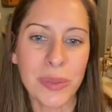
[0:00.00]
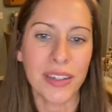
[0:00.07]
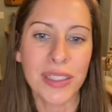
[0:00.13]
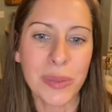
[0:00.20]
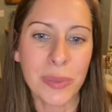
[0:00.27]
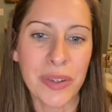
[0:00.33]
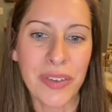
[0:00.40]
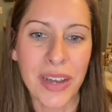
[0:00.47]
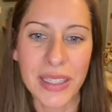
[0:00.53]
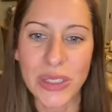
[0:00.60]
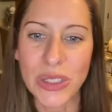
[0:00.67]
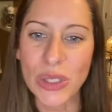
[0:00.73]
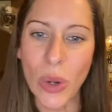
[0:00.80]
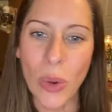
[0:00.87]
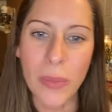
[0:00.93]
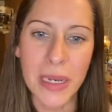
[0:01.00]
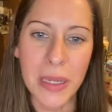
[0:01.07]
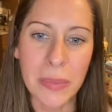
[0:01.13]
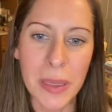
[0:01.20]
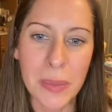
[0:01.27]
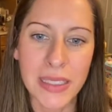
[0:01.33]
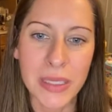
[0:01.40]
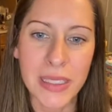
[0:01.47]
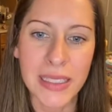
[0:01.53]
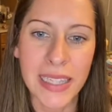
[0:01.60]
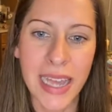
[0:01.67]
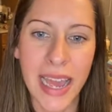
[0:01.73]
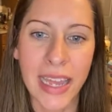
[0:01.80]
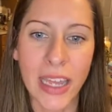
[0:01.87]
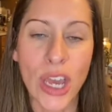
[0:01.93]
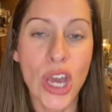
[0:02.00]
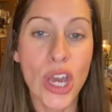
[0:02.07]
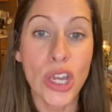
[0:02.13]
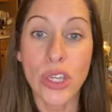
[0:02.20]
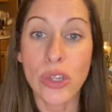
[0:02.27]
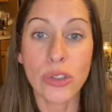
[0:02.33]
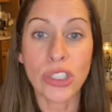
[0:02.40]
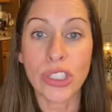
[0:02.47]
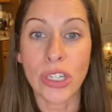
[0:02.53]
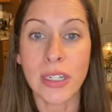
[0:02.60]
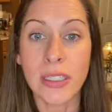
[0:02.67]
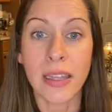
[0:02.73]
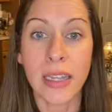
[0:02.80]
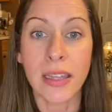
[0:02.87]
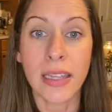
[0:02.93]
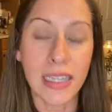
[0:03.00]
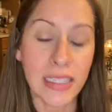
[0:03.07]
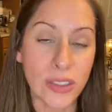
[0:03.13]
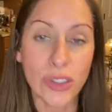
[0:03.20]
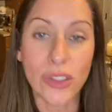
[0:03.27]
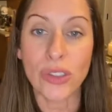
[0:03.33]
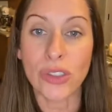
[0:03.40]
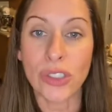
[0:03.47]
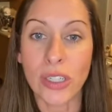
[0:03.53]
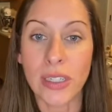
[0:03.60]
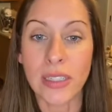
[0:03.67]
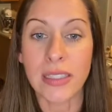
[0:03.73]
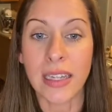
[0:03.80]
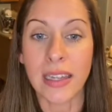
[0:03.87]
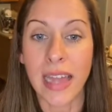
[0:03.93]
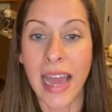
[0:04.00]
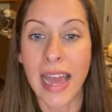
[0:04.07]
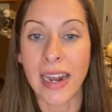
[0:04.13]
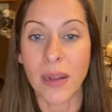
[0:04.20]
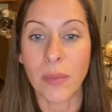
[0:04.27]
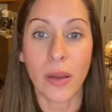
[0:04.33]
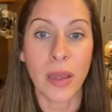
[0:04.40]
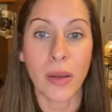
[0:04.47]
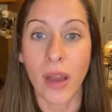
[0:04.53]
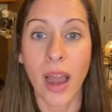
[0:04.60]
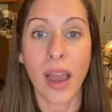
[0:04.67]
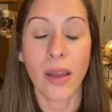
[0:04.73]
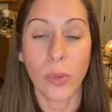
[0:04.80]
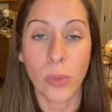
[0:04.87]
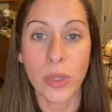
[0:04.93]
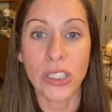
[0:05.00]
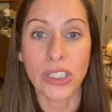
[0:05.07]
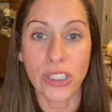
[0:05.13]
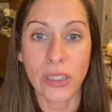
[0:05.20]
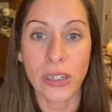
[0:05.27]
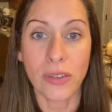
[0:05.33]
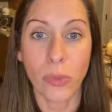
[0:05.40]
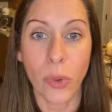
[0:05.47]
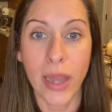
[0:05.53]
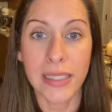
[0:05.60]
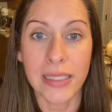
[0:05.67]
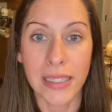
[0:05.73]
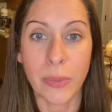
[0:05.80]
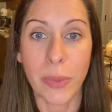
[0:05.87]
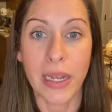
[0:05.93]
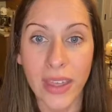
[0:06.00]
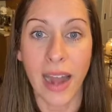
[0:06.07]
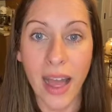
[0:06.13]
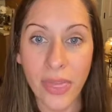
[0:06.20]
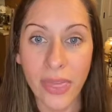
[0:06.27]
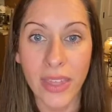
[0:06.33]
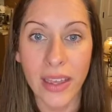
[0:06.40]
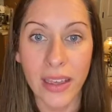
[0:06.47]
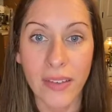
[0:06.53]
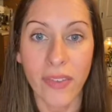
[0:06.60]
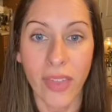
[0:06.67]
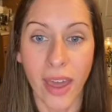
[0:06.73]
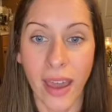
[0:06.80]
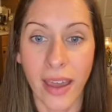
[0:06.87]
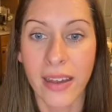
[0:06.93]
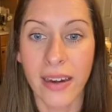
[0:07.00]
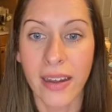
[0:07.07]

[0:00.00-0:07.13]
we've had so many people say, you should have done this or you should have done that. And I'm like, we should have. Why did we not think of that?